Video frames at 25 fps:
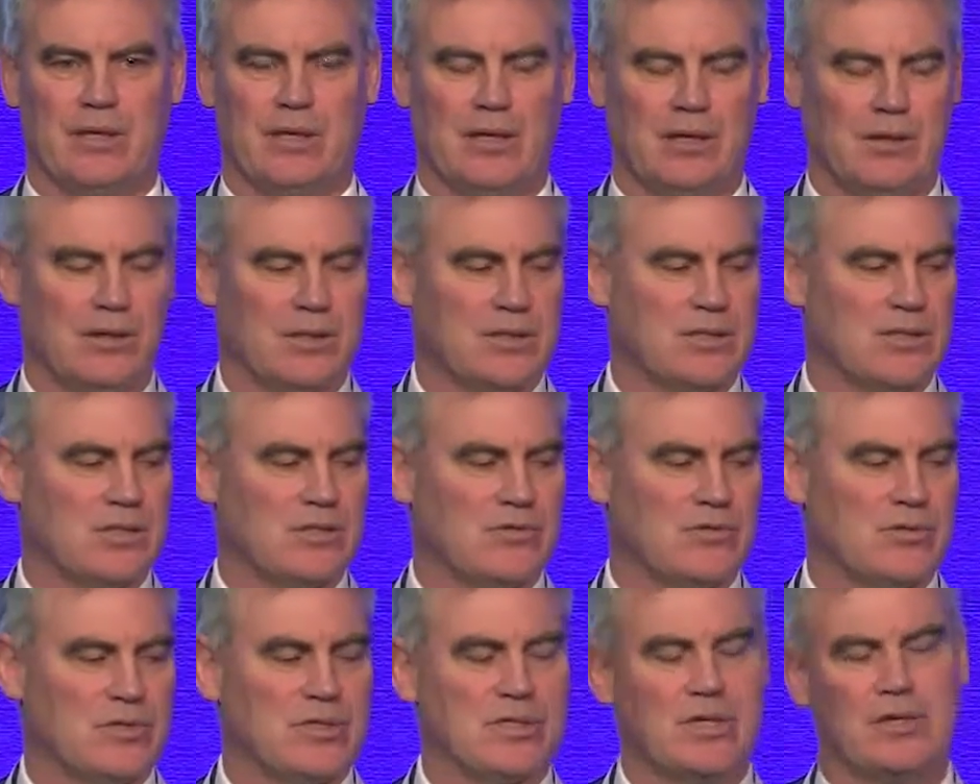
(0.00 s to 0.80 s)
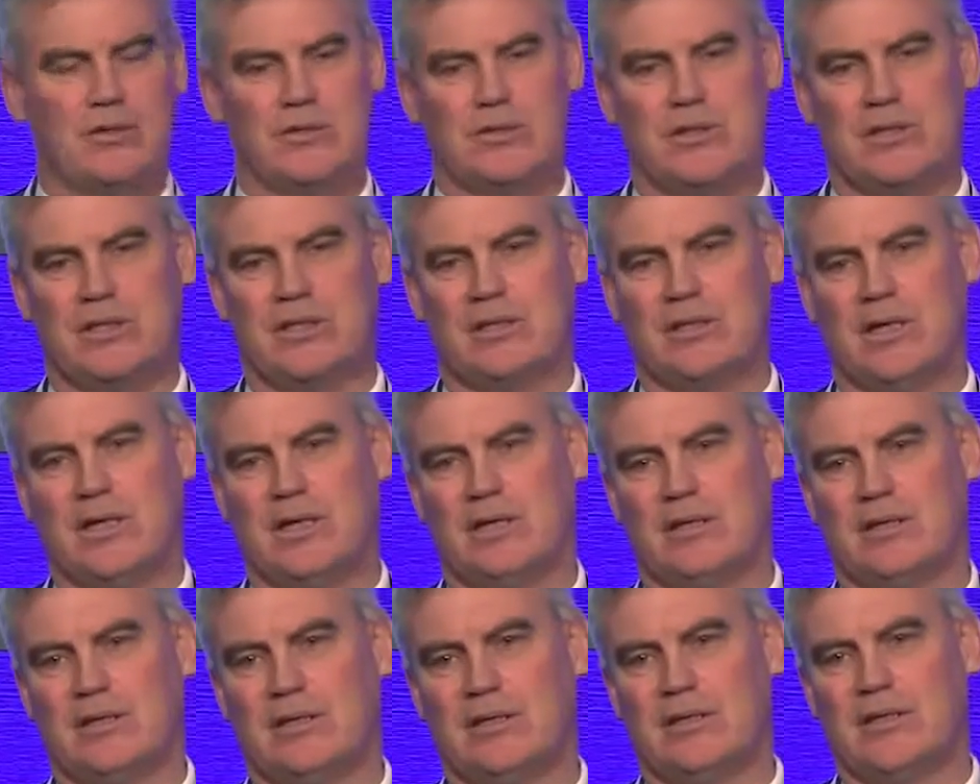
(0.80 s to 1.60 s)
And this has resulted
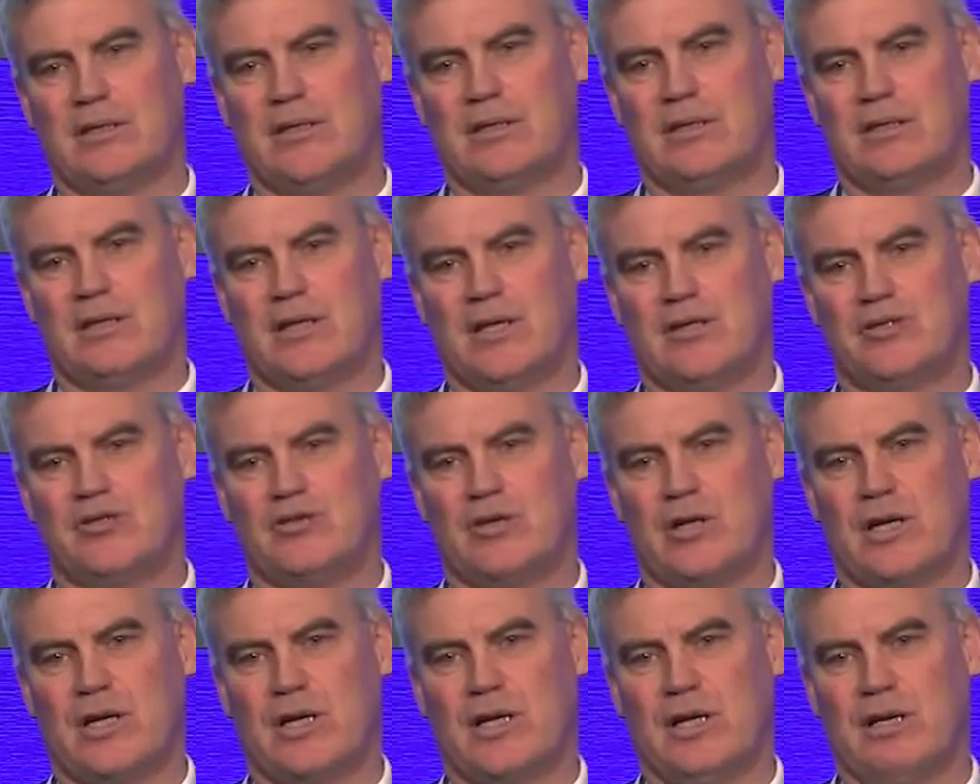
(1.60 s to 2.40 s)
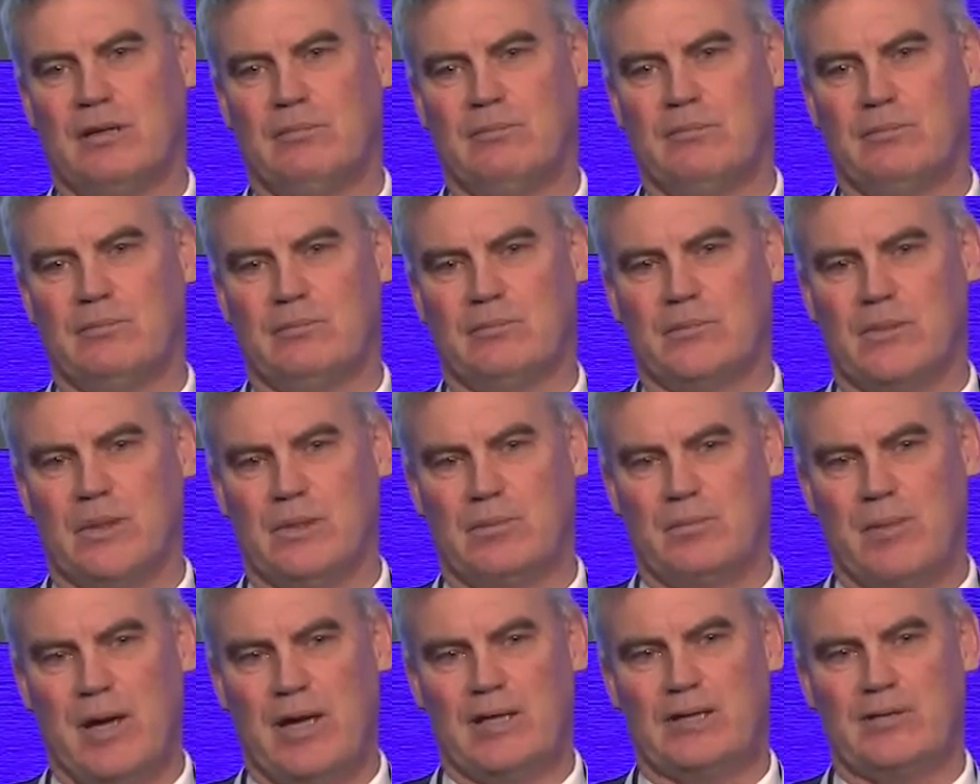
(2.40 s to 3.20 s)
in literally the
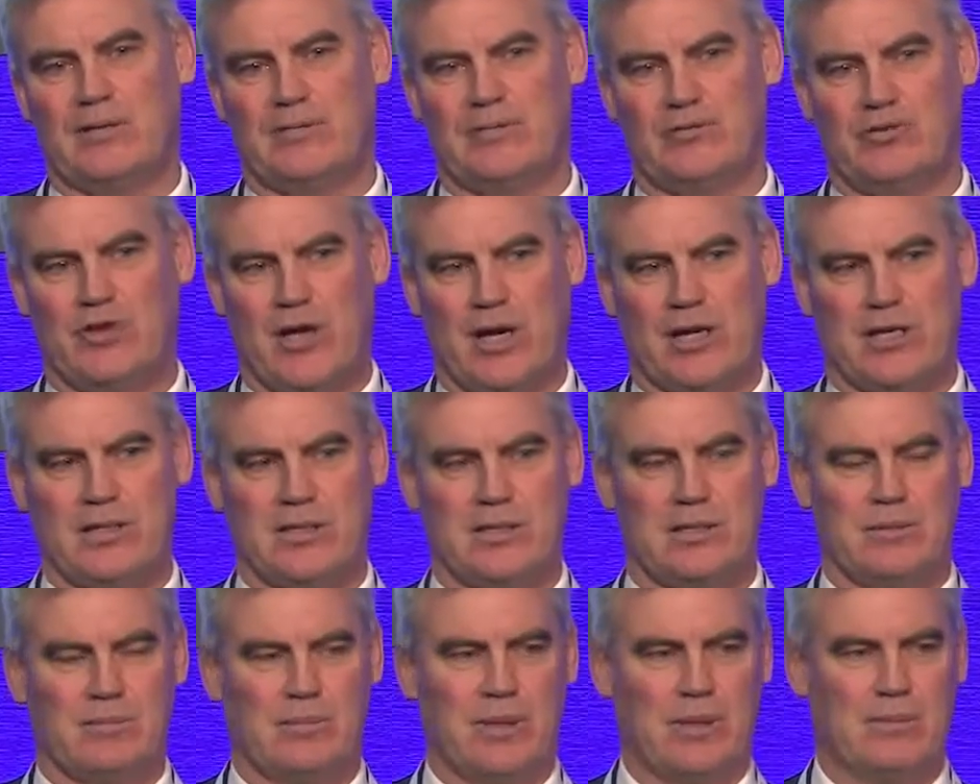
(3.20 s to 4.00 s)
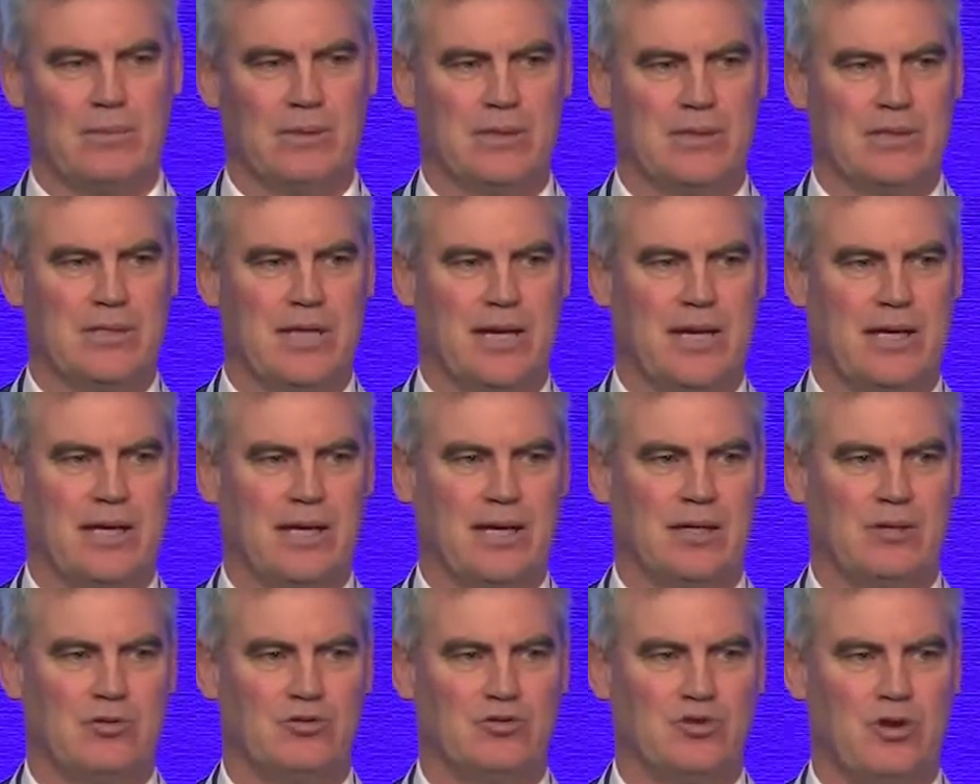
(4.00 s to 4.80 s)
amount of drugs that people are
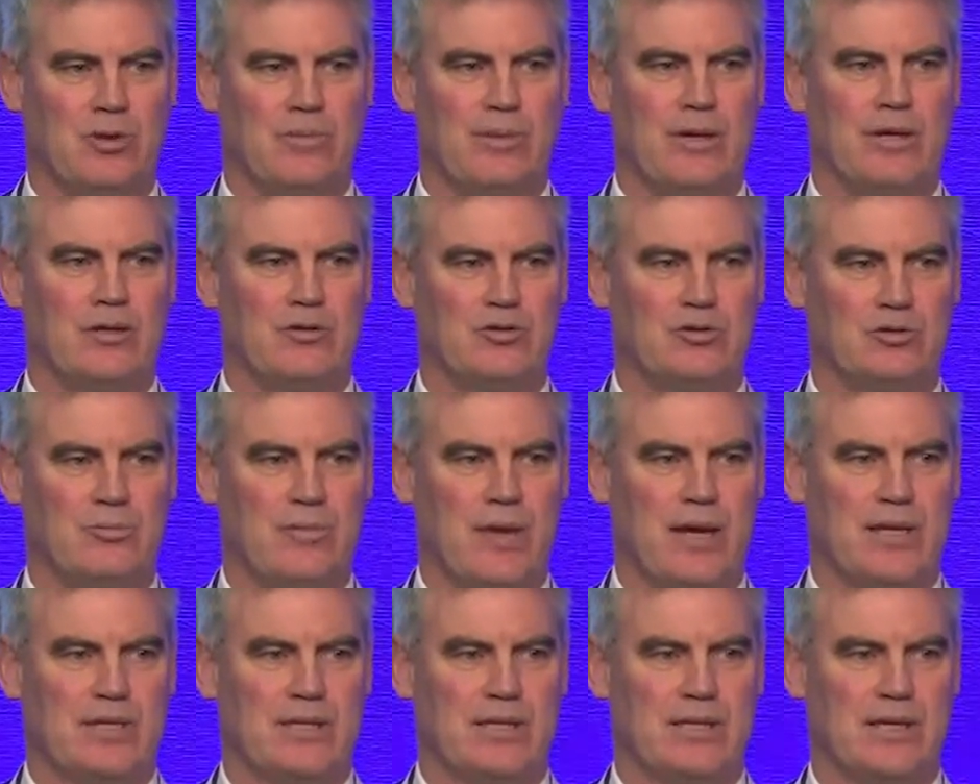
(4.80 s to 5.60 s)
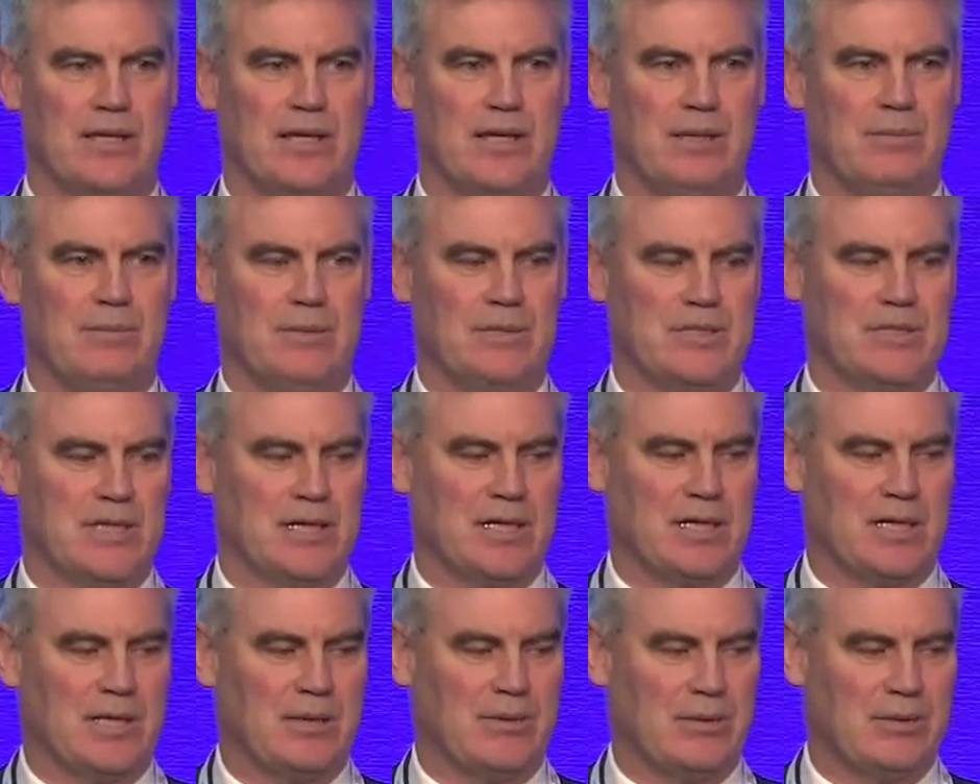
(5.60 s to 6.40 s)
taking dropping dramatically,
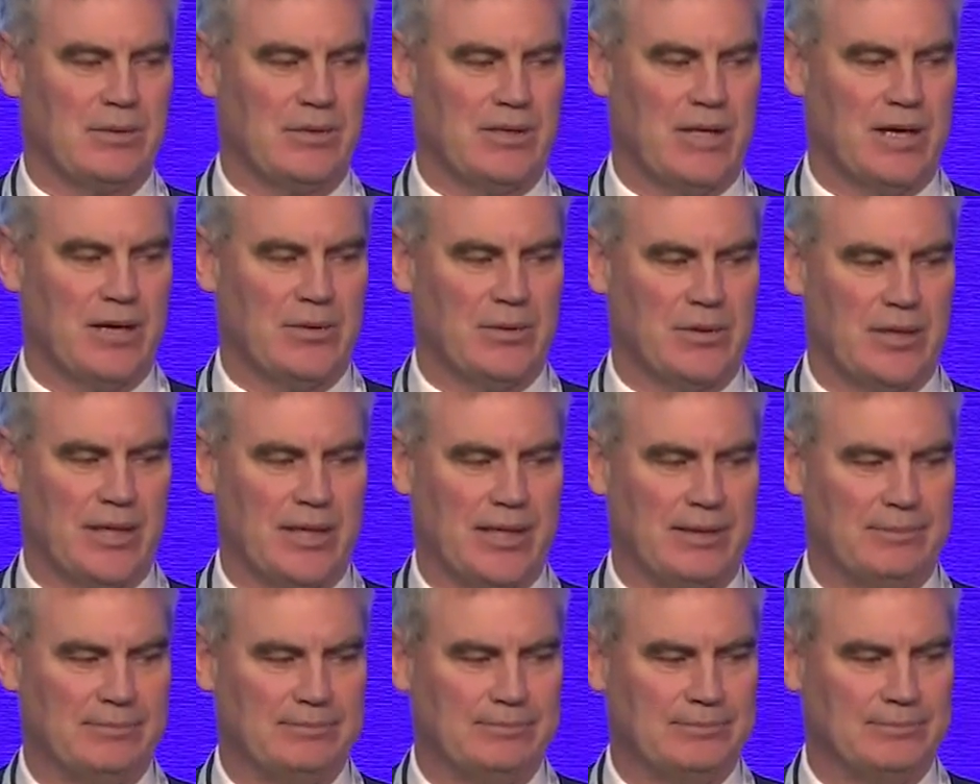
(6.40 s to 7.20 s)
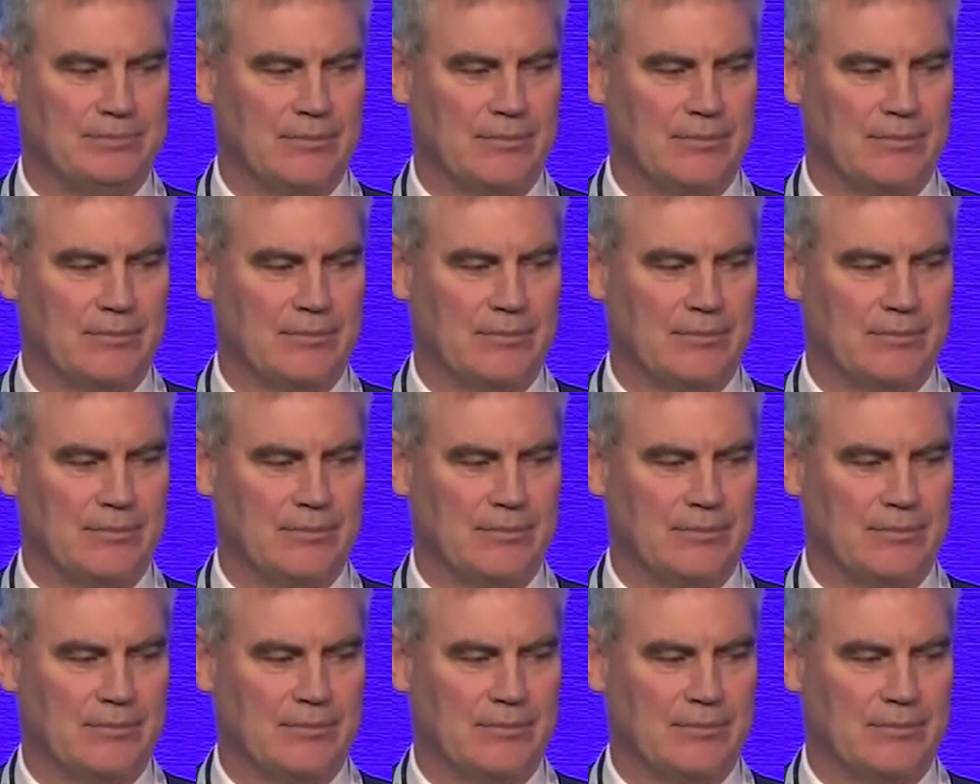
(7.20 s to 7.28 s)
particularly with the elderly.